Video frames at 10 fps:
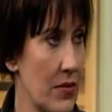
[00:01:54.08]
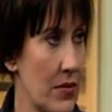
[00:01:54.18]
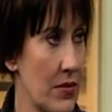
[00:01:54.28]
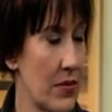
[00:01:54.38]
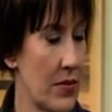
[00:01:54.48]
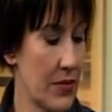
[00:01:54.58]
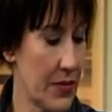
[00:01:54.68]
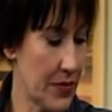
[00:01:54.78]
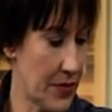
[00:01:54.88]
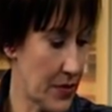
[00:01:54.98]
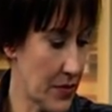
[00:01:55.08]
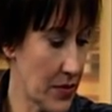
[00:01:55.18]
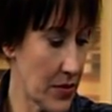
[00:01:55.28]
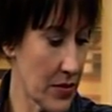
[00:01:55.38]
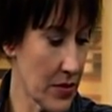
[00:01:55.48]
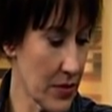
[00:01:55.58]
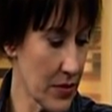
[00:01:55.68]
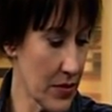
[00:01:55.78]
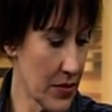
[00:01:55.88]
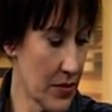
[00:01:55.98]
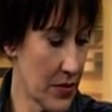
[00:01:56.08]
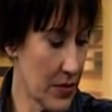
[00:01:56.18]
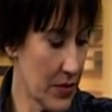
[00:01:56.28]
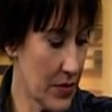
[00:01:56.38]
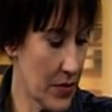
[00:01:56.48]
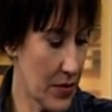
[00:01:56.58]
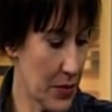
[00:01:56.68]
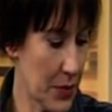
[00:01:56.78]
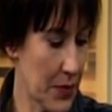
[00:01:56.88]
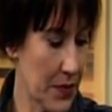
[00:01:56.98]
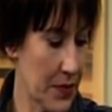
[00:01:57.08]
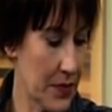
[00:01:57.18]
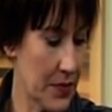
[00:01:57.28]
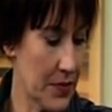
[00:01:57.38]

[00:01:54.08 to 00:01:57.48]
(not speaking)